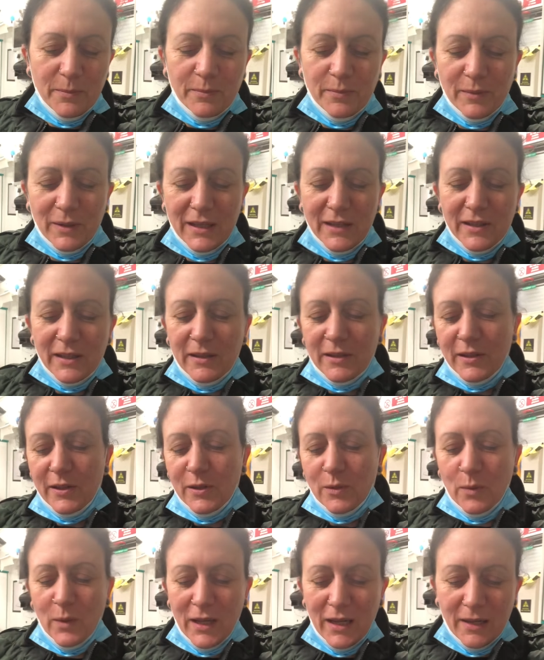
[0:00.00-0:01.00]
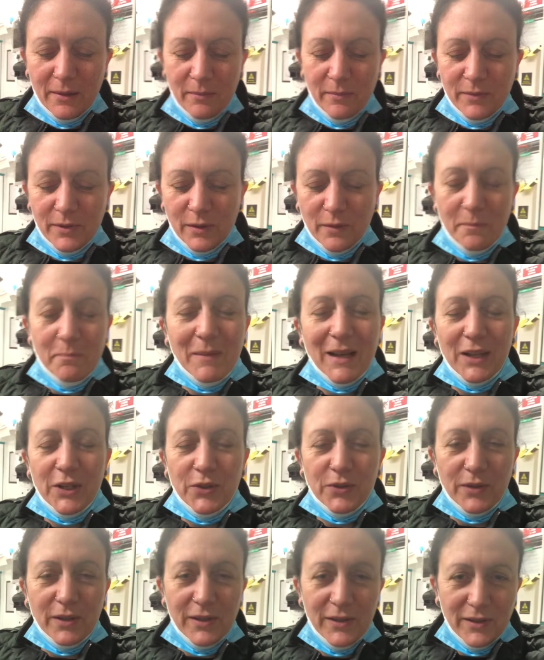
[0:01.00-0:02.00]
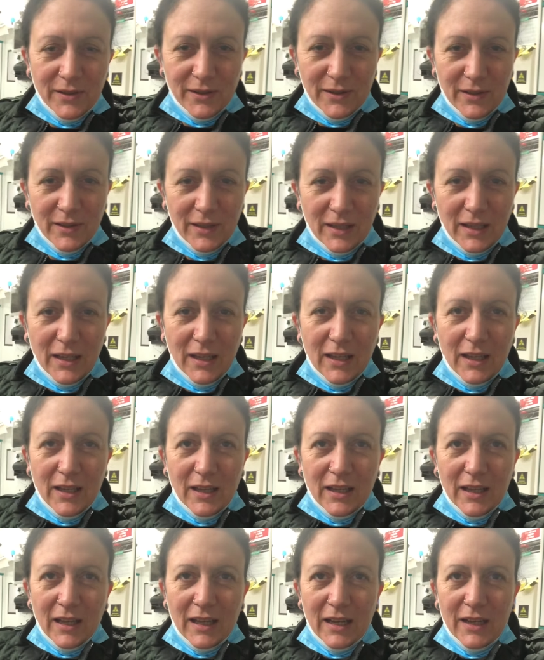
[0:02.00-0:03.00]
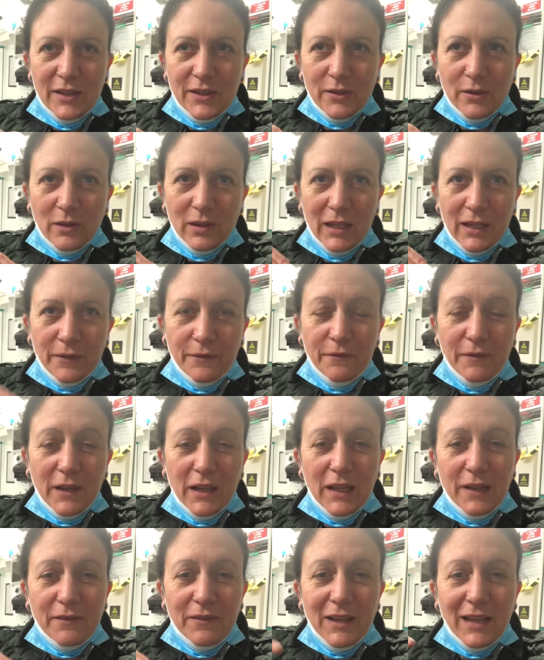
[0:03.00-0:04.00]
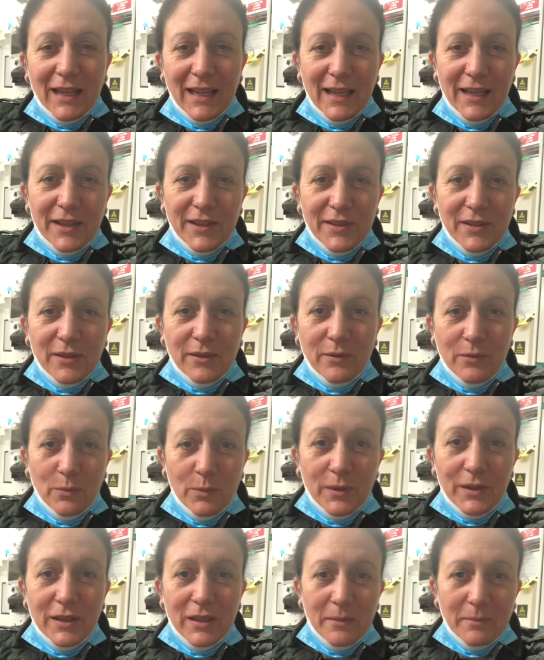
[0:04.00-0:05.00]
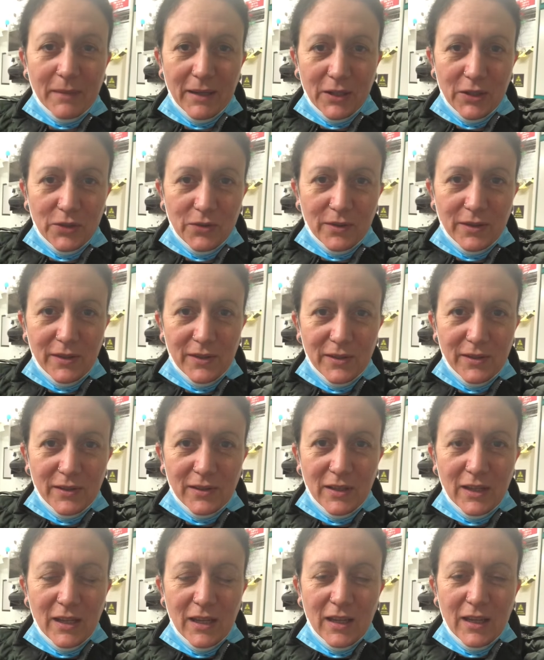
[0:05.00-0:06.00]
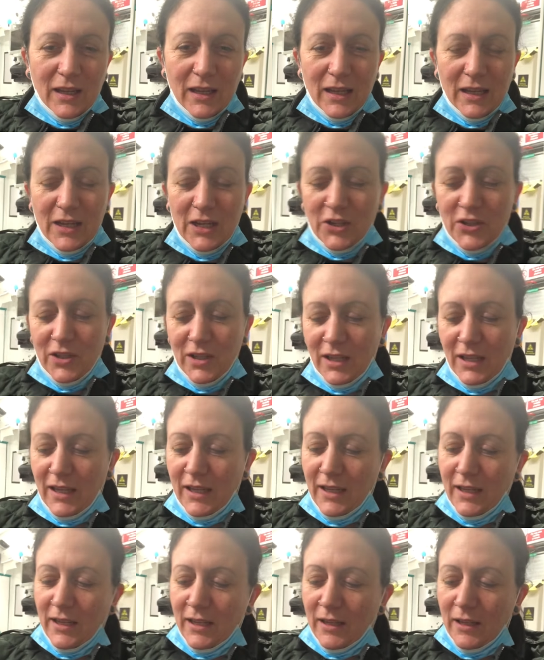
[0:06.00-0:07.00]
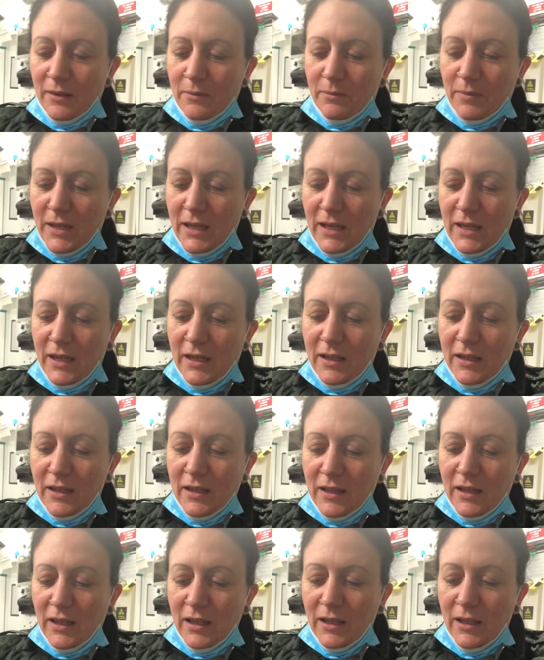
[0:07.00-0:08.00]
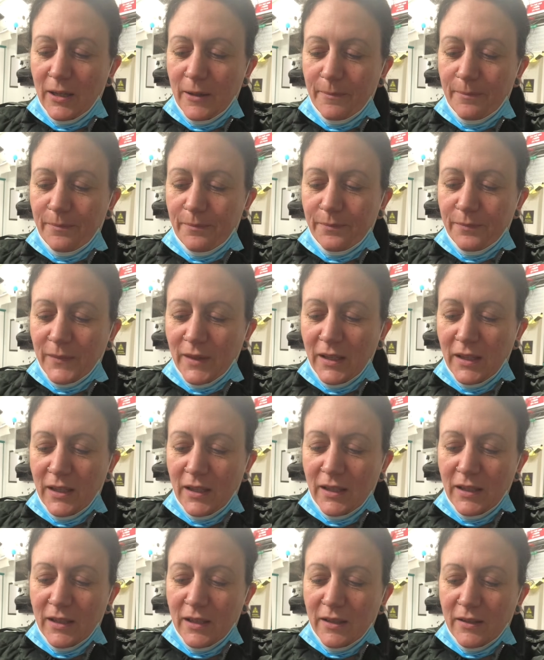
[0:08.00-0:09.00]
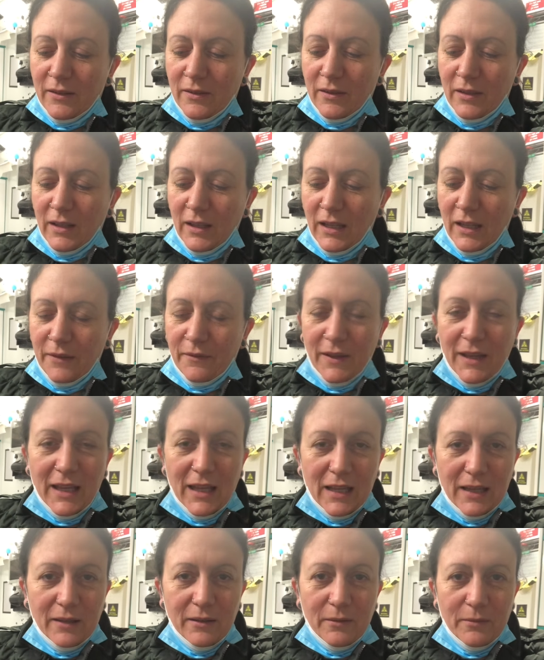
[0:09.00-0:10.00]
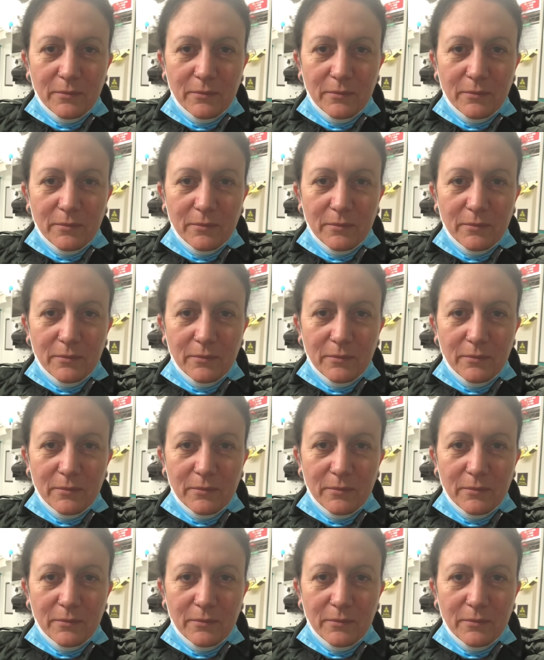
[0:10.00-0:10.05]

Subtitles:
it's a square sort of mattress, and it's got like 5 layers within the mattress, and each layer can be have air